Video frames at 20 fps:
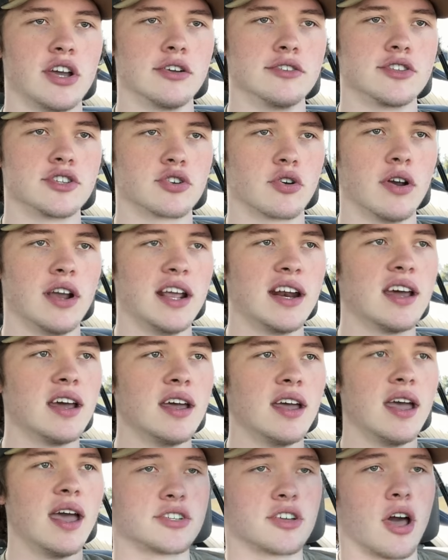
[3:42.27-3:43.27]
on screen.
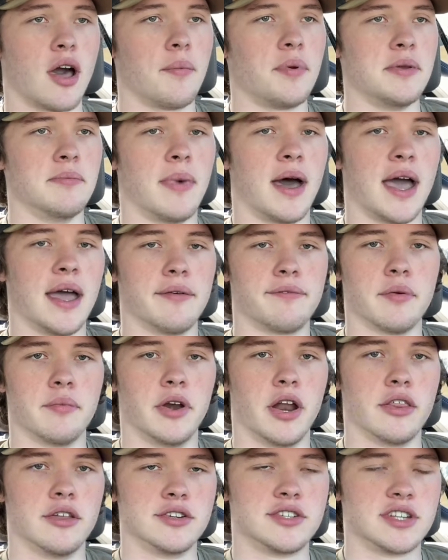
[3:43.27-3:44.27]
Just copied mine from
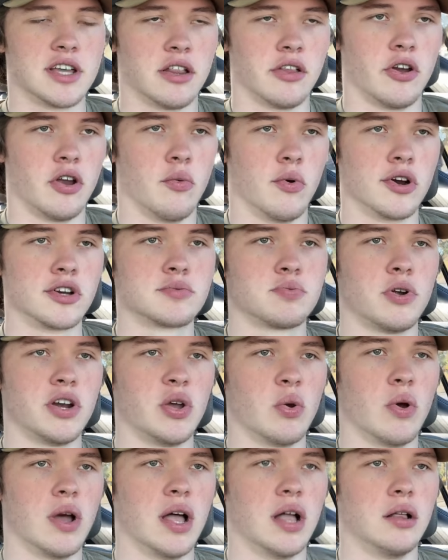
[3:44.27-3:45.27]
another seller. It works
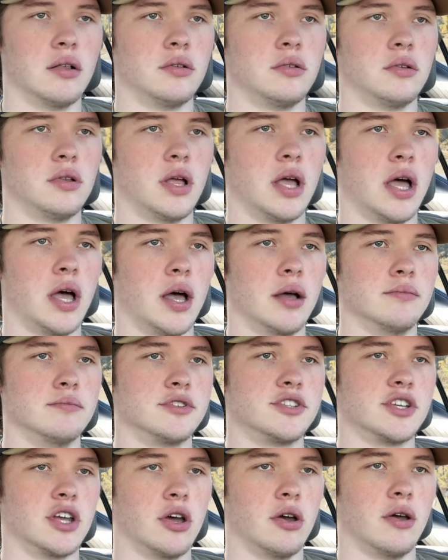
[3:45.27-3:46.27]
pretty well.
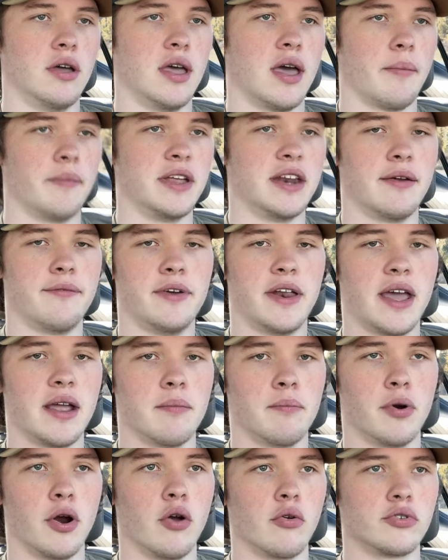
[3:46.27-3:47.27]
So, I mean, if it
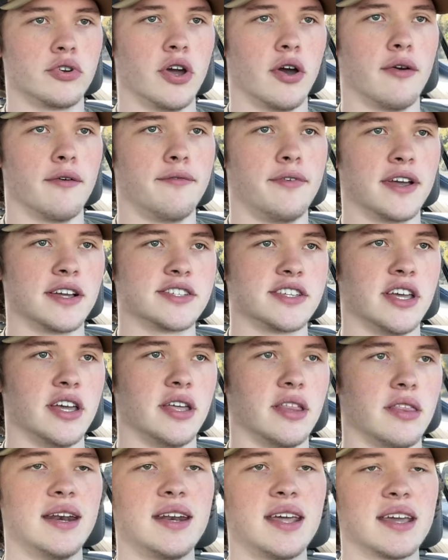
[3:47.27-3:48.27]
ain't broke, don't fix
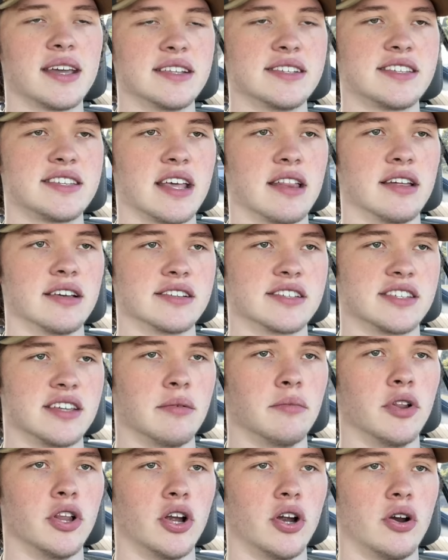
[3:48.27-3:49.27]
it. Ending and selling
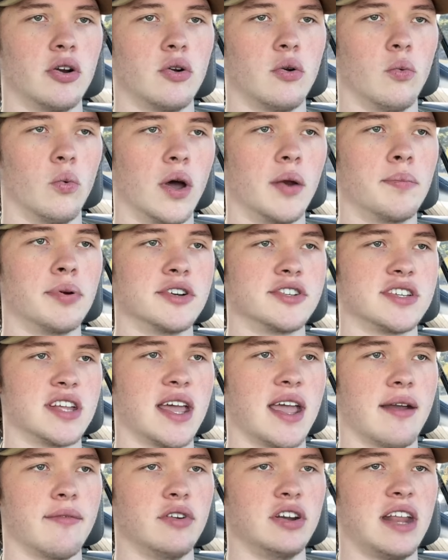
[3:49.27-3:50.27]
similar,
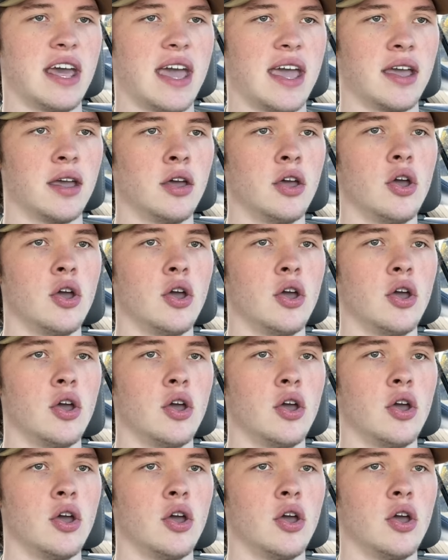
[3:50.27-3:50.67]
1% every day,